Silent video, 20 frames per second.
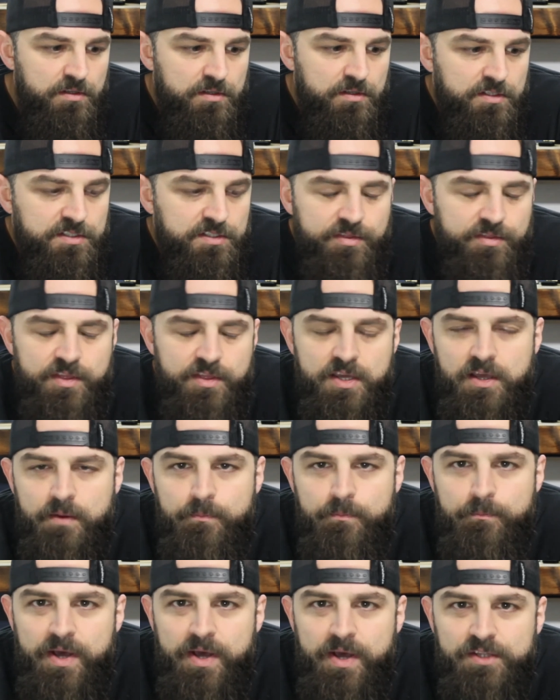Because I think
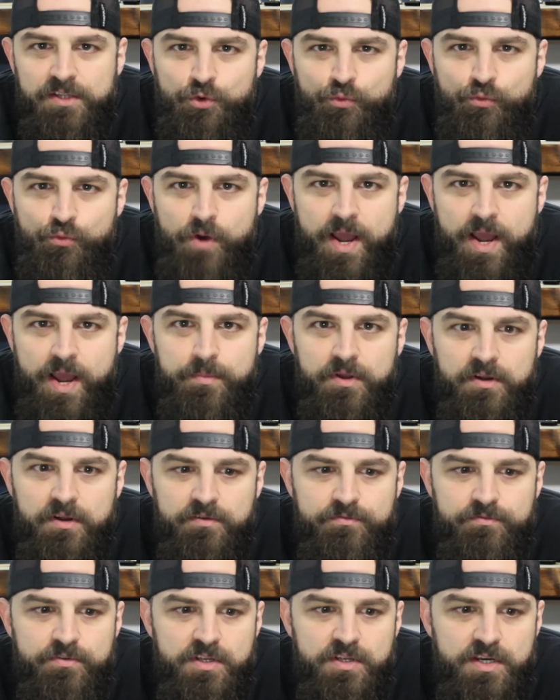I'm about to wrap it
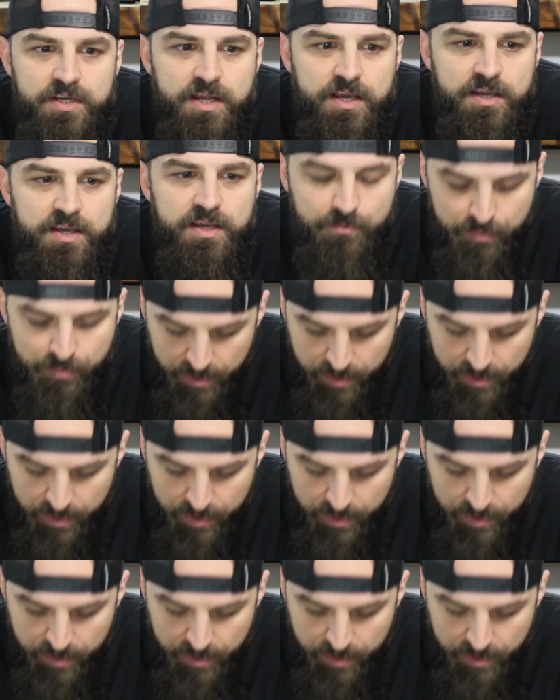up for the day.